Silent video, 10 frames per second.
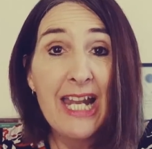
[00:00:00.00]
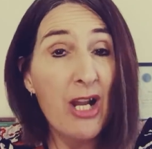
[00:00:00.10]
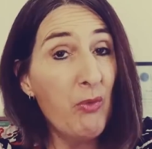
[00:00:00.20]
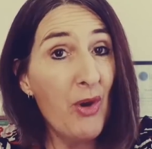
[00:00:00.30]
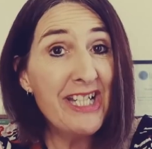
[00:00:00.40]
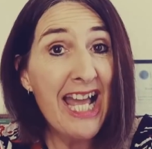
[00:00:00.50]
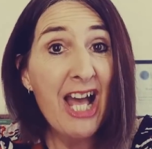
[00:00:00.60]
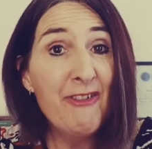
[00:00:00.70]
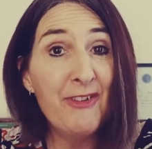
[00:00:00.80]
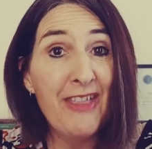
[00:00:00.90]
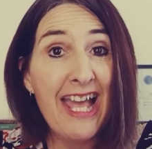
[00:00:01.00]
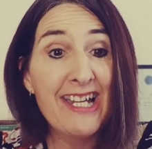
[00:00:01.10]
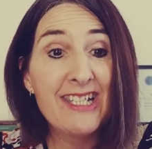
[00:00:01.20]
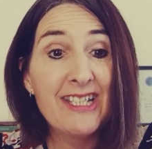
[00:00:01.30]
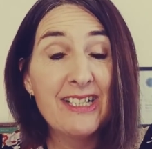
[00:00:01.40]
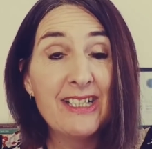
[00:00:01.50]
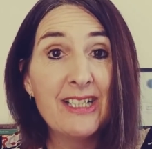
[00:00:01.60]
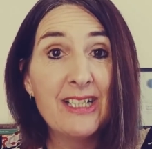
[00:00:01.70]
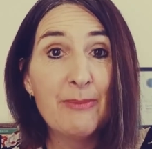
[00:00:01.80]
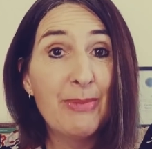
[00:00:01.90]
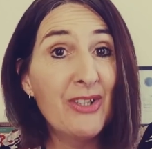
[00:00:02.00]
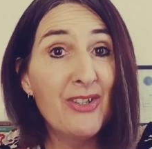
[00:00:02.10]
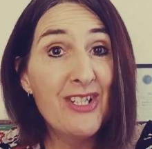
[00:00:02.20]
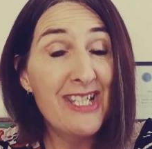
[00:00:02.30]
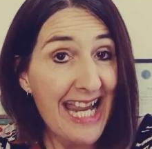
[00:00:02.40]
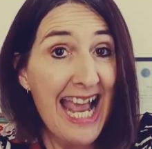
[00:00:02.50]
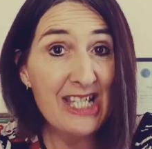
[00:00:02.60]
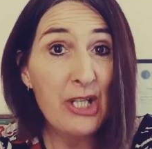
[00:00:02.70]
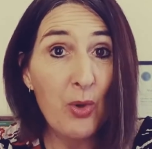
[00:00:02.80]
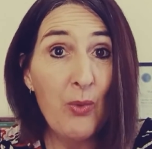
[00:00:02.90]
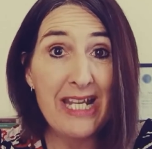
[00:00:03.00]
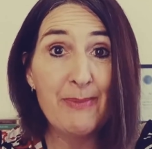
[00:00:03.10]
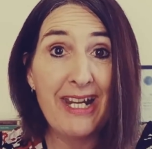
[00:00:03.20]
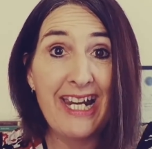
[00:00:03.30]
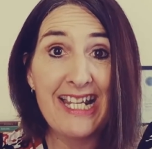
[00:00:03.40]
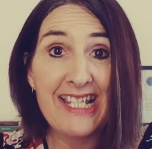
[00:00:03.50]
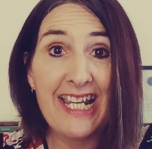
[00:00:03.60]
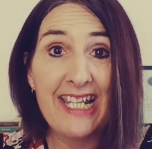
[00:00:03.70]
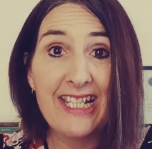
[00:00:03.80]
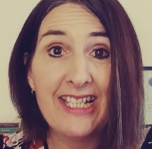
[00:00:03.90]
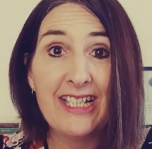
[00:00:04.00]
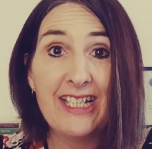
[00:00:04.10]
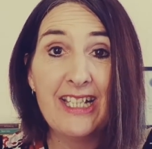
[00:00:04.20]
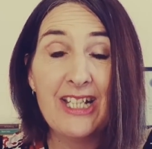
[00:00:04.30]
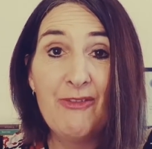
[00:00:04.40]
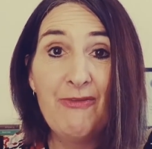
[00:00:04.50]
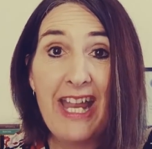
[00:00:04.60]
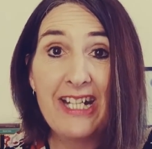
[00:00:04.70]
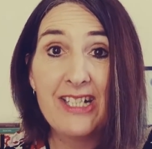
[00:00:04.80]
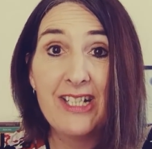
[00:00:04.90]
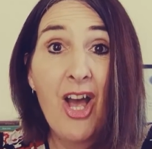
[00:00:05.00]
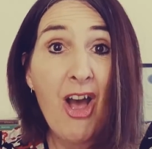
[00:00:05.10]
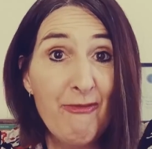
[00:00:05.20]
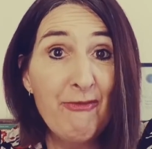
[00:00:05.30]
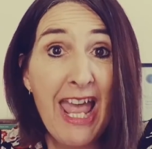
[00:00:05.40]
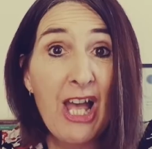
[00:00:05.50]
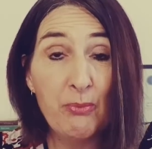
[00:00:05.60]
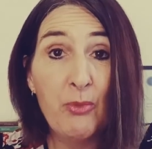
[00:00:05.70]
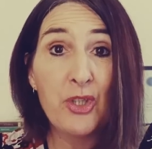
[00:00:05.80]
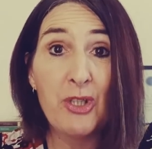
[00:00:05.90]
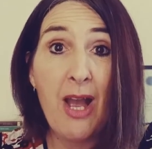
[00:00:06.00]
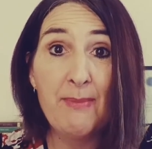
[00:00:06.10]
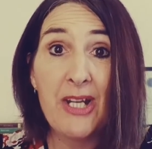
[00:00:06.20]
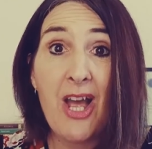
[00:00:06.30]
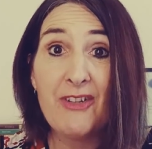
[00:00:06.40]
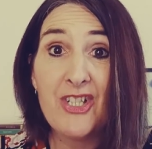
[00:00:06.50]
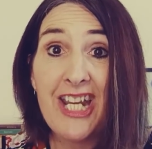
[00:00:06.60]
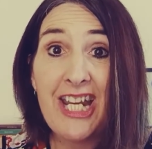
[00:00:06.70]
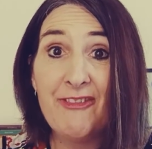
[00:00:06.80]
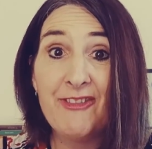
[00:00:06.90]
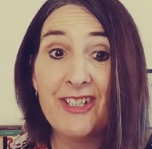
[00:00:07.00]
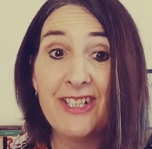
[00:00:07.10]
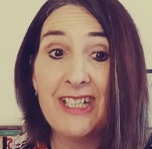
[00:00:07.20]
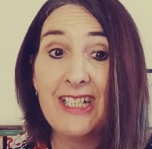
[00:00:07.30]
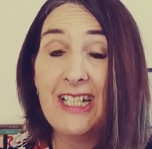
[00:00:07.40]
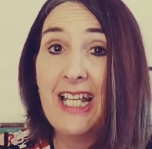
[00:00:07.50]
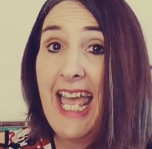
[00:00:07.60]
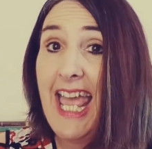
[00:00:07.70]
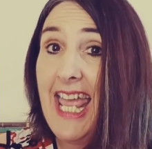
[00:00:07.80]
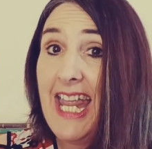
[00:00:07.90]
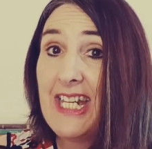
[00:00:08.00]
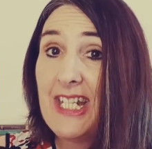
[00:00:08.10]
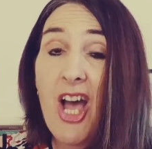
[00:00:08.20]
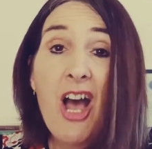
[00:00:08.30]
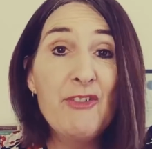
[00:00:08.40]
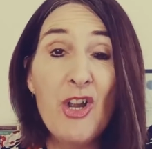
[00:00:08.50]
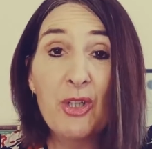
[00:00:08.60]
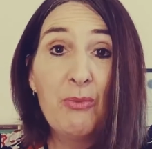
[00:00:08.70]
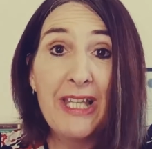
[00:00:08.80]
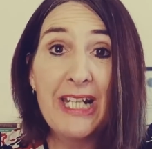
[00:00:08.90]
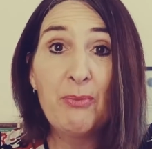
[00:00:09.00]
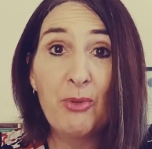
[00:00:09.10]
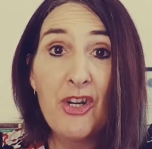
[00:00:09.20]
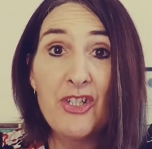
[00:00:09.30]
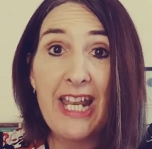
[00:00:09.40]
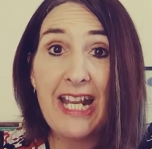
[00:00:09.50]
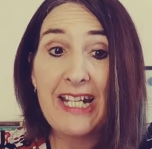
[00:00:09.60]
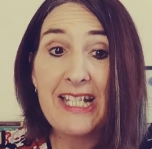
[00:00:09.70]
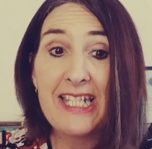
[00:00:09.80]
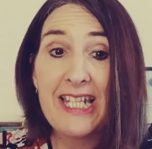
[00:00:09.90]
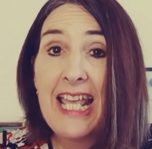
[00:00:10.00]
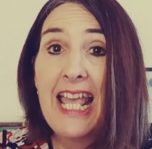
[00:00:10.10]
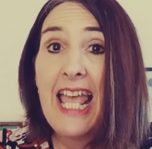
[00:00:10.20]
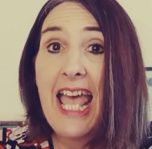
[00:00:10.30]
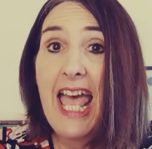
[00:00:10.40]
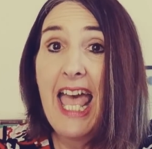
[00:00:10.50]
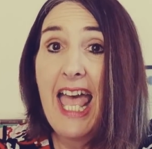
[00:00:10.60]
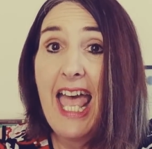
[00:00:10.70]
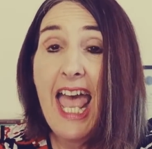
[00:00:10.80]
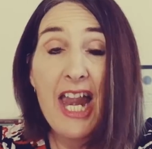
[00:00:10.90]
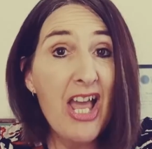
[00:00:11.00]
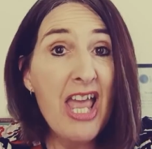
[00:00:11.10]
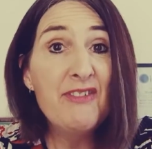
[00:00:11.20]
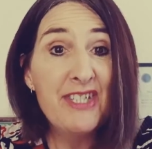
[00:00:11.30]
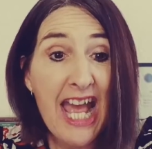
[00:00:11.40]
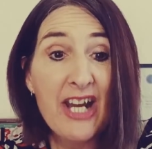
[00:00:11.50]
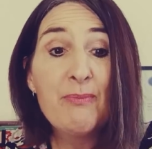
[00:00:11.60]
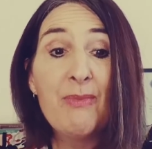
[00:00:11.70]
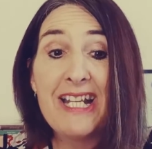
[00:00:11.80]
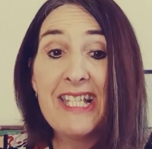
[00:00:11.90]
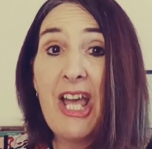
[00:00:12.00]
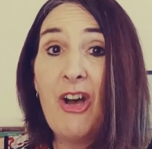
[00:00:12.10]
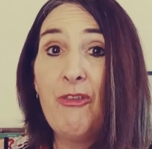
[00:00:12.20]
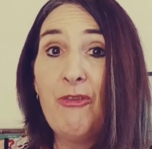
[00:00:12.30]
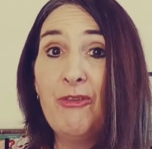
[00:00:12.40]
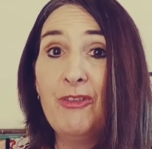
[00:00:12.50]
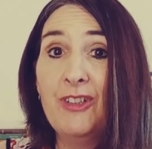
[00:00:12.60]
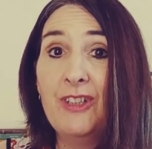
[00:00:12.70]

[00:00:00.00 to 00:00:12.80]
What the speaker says: And I've worked hard for that because it hasn't always been easy. In fact, I've failed more times than I've achieved. And I've not completed projects. And I have doubted myself.